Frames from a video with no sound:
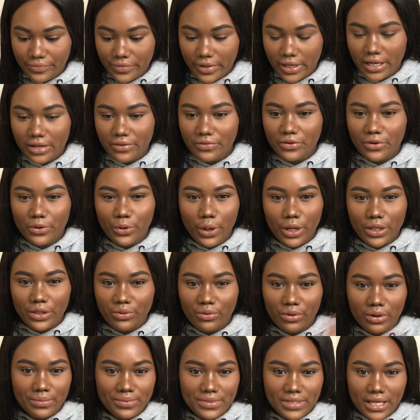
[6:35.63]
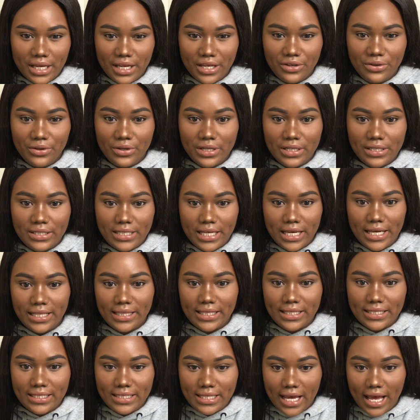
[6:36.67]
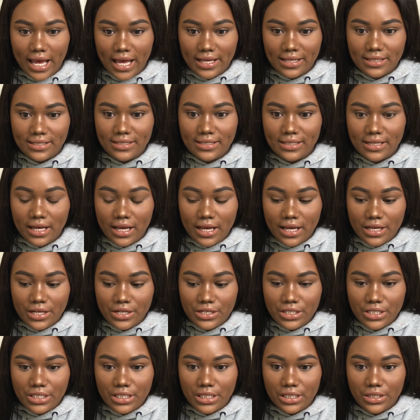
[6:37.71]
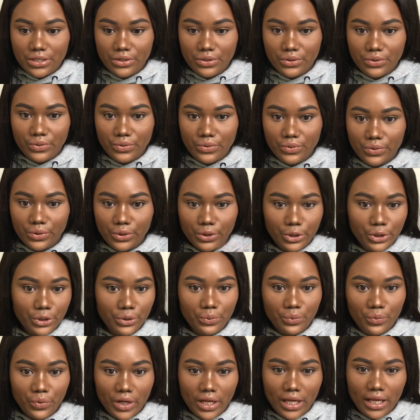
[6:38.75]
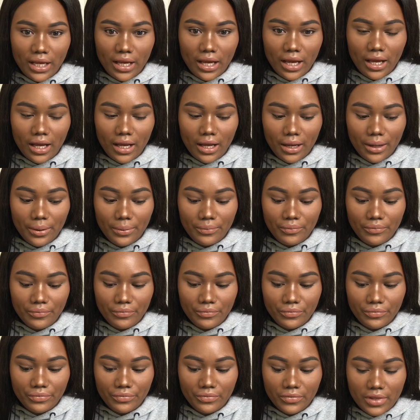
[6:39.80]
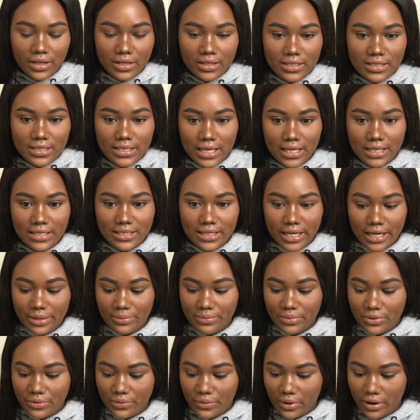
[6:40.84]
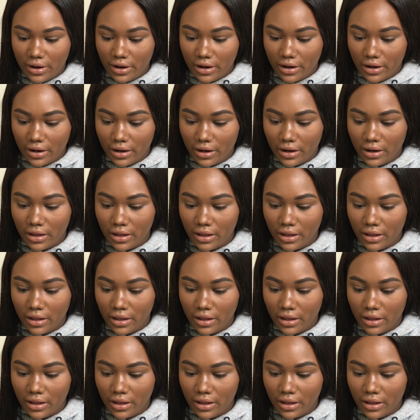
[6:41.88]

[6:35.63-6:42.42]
and if you go on the website, you can take the test to learn what um, skin type you are.